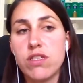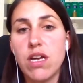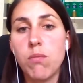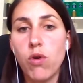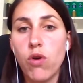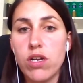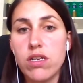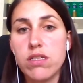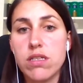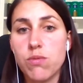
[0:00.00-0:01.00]
some
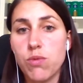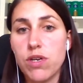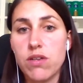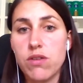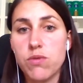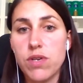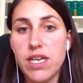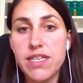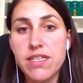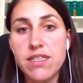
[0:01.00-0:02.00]
orders that were not
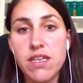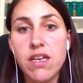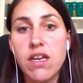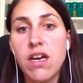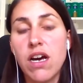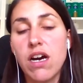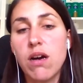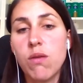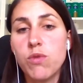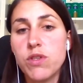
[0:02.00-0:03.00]
released,
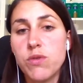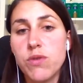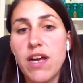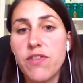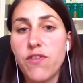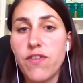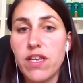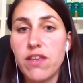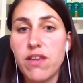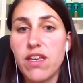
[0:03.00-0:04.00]
we try to
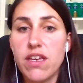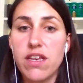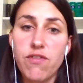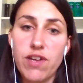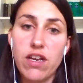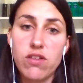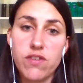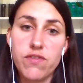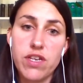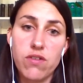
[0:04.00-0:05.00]
find
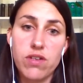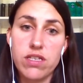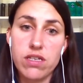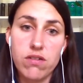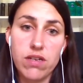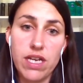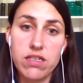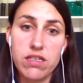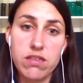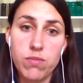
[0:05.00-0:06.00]
out if there is a
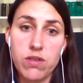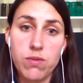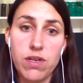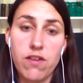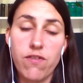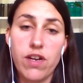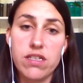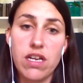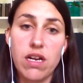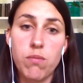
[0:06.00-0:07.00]
connection between, for
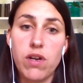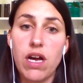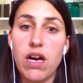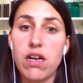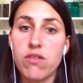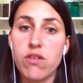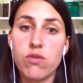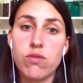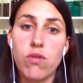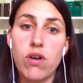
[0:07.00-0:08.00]
example, are
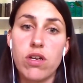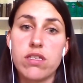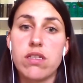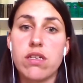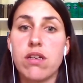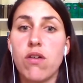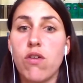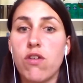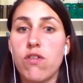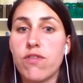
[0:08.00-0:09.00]
those orders that are
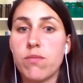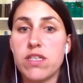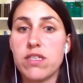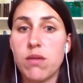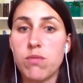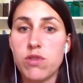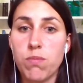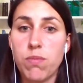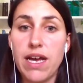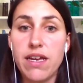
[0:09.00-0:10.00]
all from the same
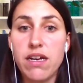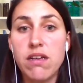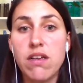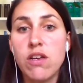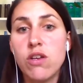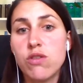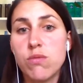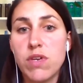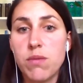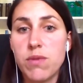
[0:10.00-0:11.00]
supplier. So
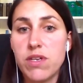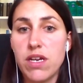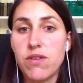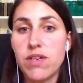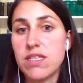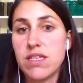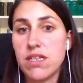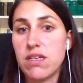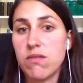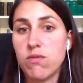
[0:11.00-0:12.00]
maybe there is
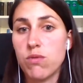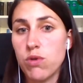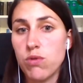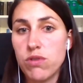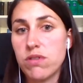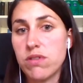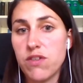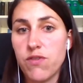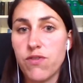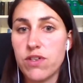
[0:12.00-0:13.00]
a rule
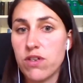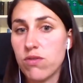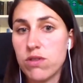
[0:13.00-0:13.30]
that for those